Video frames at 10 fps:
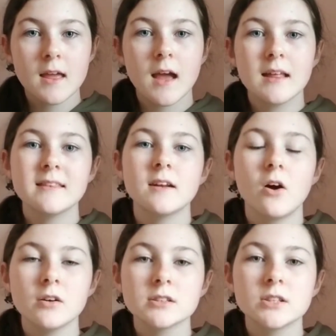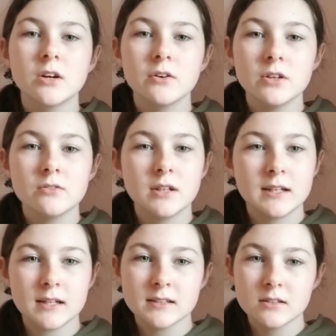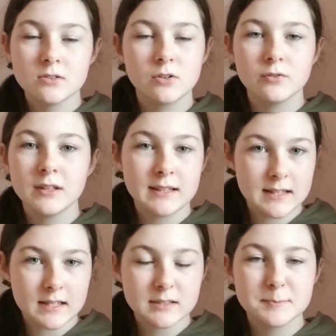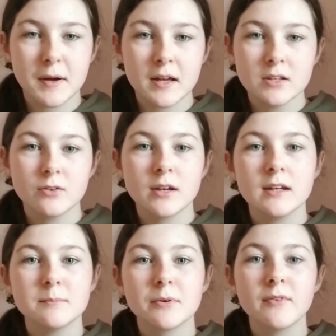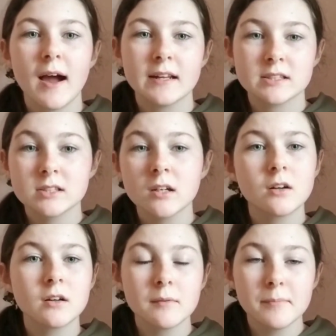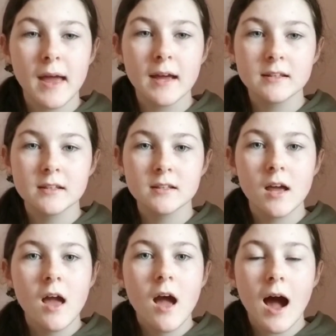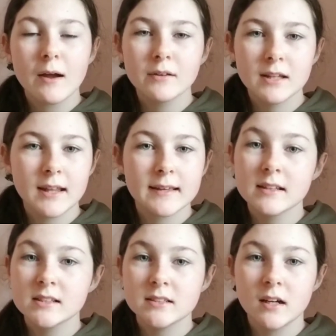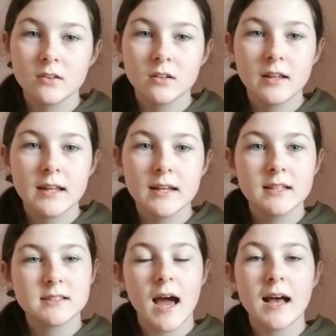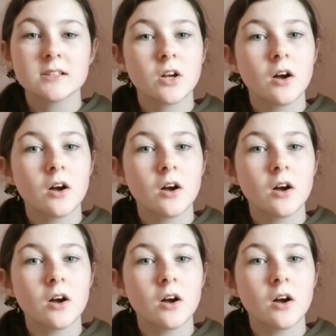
And then also you don't need this, but you can provide a Snuggle Companion. I really like the Snuggle Kitty because it has a